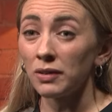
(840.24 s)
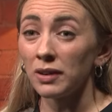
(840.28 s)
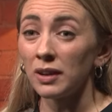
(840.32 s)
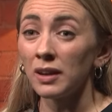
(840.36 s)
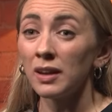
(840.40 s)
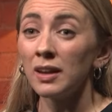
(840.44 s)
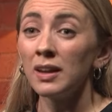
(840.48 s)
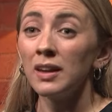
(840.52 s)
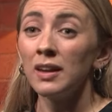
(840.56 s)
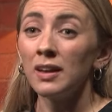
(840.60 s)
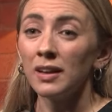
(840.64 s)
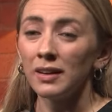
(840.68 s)
it.
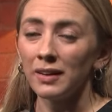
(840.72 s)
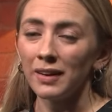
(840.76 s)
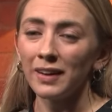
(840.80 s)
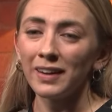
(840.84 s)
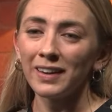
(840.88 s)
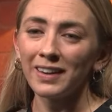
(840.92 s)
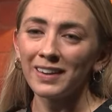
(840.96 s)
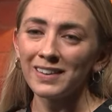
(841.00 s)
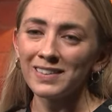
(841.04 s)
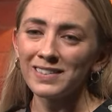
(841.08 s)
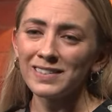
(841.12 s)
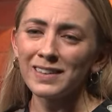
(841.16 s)

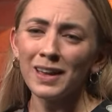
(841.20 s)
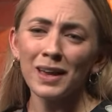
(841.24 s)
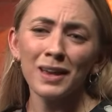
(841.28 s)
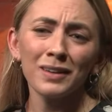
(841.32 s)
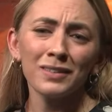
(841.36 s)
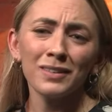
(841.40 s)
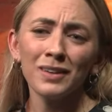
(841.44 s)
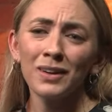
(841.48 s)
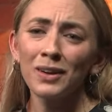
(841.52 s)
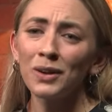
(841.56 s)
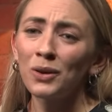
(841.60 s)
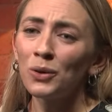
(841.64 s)
Like I said,
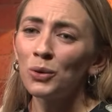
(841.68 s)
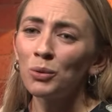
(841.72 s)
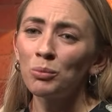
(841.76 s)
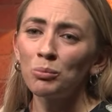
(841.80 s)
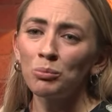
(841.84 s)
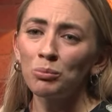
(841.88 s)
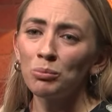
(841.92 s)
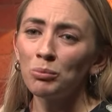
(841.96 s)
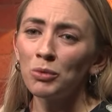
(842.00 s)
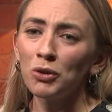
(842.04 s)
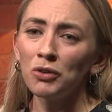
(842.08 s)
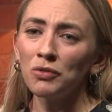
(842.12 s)

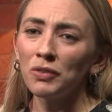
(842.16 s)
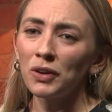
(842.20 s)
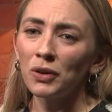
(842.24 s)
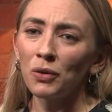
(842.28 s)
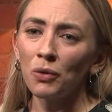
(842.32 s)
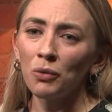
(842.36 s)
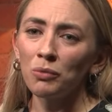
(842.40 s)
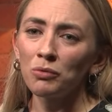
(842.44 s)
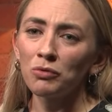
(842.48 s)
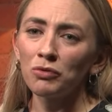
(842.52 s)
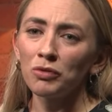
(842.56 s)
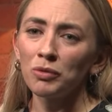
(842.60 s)
moving
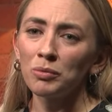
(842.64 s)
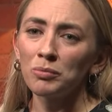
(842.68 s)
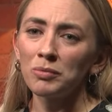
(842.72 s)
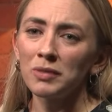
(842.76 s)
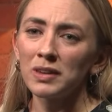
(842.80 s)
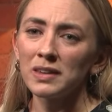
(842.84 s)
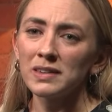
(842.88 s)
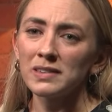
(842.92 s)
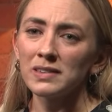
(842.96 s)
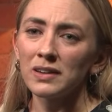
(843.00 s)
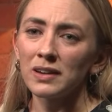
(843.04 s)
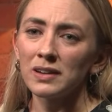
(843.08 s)
on from
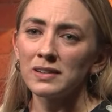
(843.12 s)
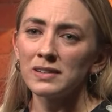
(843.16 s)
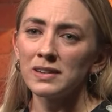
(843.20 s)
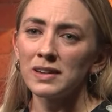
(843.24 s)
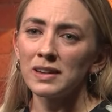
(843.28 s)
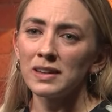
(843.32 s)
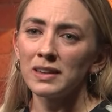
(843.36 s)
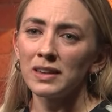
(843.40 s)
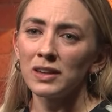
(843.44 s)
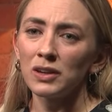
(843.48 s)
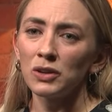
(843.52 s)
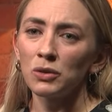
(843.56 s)
this
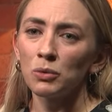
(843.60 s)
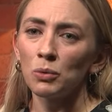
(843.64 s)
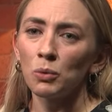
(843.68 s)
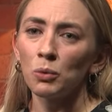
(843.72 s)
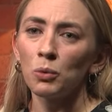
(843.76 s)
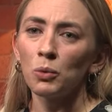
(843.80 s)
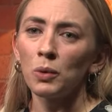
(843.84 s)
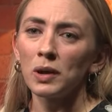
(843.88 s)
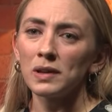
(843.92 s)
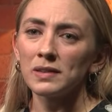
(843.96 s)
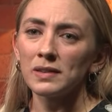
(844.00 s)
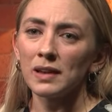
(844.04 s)
idea that you
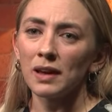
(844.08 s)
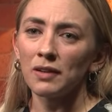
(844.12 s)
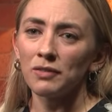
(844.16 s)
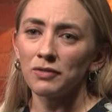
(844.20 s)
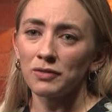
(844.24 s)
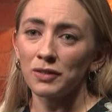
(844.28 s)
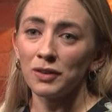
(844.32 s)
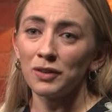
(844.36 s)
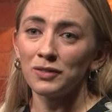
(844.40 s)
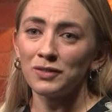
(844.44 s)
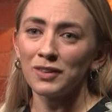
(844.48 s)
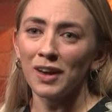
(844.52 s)
always have
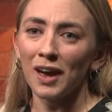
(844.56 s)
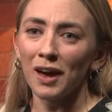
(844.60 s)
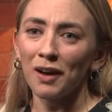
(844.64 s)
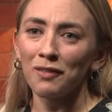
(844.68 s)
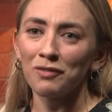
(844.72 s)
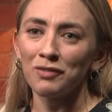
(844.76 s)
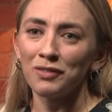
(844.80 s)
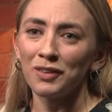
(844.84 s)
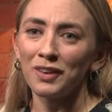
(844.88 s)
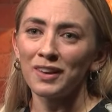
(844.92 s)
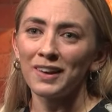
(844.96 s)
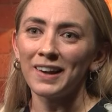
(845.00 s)
to have
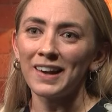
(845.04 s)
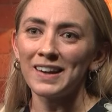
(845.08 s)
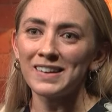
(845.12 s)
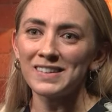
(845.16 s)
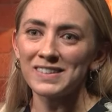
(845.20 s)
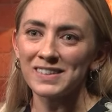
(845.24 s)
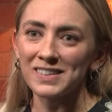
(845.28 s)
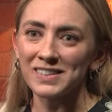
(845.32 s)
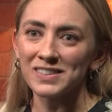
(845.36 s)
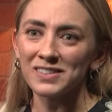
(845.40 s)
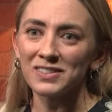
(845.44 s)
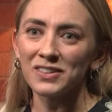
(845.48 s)
the
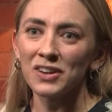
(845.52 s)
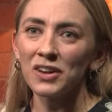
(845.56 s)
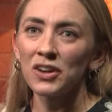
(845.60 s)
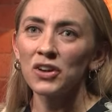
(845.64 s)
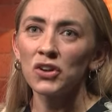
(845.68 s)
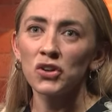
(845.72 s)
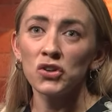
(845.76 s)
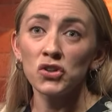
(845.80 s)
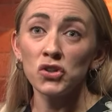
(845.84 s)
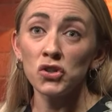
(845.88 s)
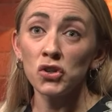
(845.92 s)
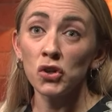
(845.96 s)
latest,
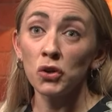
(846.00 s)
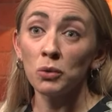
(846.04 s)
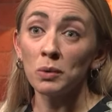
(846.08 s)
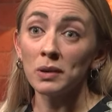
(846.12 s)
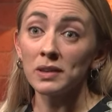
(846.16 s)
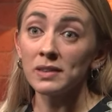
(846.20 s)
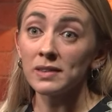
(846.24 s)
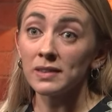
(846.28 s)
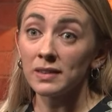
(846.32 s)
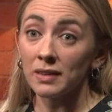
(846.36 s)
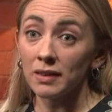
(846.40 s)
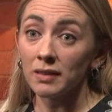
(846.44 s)

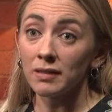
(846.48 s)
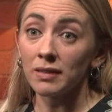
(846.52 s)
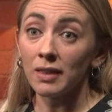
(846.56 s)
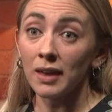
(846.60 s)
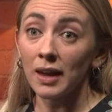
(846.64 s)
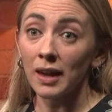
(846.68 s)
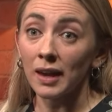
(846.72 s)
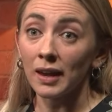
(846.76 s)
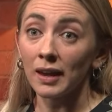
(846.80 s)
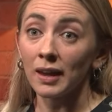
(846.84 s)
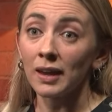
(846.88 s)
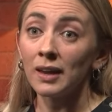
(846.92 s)
newest
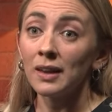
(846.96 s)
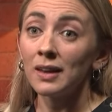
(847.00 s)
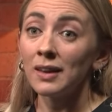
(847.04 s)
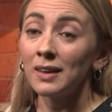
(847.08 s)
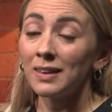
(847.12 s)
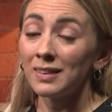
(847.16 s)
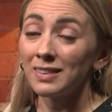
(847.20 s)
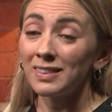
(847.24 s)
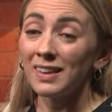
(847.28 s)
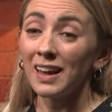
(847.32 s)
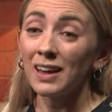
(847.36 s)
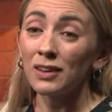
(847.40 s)
thing.
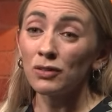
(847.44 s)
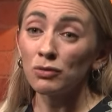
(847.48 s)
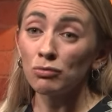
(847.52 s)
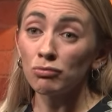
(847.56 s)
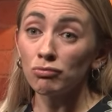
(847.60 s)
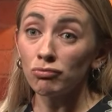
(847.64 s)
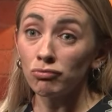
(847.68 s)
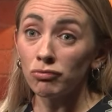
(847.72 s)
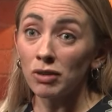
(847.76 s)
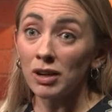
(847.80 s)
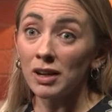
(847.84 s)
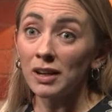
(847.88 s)
That's
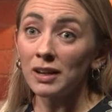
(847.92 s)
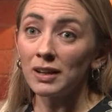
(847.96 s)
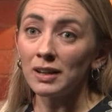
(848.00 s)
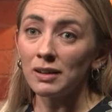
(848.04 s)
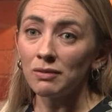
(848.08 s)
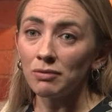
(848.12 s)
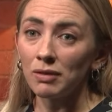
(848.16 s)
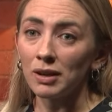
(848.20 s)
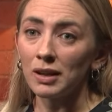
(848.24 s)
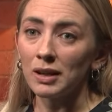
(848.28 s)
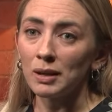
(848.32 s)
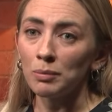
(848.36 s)
really,
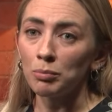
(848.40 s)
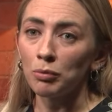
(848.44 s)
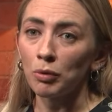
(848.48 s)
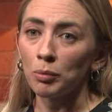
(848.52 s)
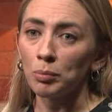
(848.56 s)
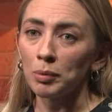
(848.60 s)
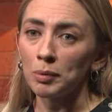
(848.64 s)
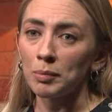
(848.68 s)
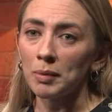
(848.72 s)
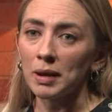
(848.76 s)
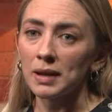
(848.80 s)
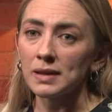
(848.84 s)
really
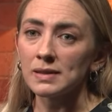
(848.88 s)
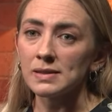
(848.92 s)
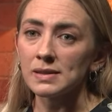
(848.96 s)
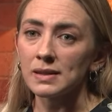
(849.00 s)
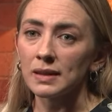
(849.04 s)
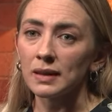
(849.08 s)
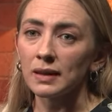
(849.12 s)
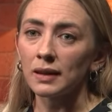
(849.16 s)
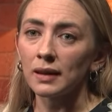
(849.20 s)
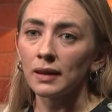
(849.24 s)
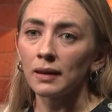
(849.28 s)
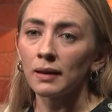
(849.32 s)

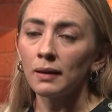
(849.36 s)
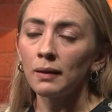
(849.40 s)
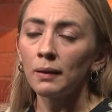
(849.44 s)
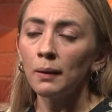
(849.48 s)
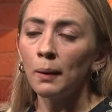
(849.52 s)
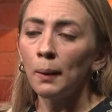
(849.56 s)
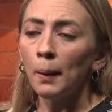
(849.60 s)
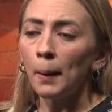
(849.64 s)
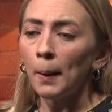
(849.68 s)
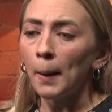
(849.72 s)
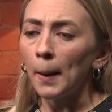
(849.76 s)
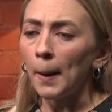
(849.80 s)
problematic.
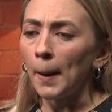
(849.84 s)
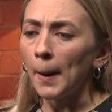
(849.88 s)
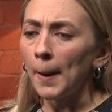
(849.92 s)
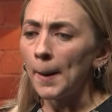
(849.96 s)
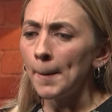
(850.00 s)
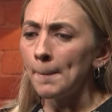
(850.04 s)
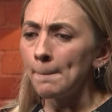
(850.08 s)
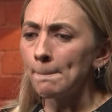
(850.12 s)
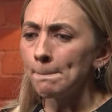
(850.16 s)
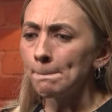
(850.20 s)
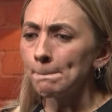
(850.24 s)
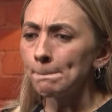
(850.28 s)

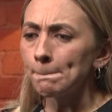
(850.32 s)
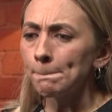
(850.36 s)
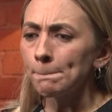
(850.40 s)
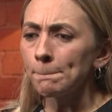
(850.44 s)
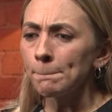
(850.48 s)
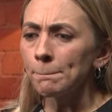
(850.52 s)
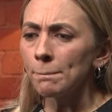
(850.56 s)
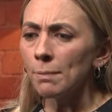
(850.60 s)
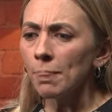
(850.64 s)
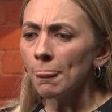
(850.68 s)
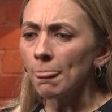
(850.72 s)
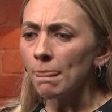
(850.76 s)

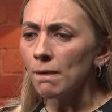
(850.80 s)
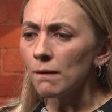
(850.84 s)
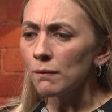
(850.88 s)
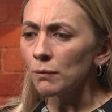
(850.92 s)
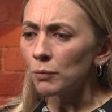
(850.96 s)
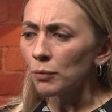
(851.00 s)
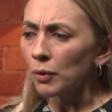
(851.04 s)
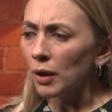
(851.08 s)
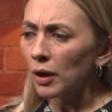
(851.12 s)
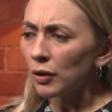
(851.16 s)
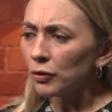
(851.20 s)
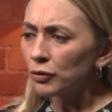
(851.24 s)

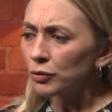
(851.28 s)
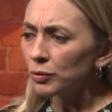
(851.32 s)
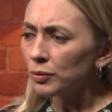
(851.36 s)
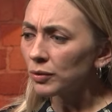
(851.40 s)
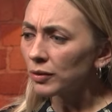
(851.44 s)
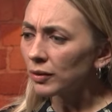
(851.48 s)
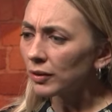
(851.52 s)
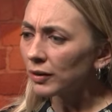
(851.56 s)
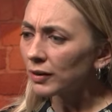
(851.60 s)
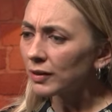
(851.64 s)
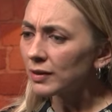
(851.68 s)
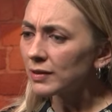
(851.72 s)
What else was
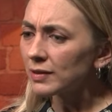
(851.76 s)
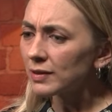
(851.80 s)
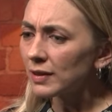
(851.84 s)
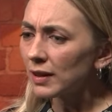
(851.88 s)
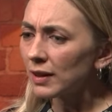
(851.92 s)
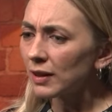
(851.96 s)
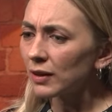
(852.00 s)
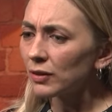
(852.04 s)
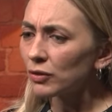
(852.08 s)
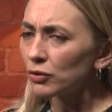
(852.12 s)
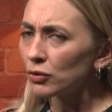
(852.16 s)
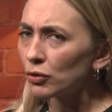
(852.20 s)
I going to
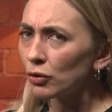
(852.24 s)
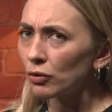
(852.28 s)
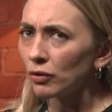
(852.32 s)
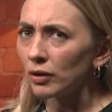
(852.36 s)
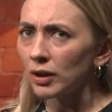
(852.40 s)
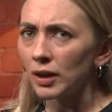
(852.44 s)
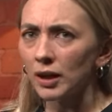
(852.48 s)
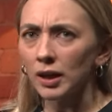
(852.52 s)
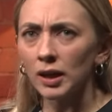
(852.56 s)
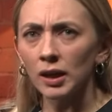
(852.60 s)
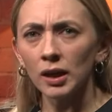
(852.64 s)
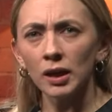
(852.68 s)
say?
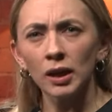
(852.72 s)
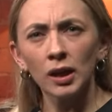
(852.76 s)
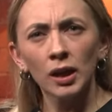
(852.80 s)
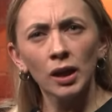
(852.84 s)
Sorry.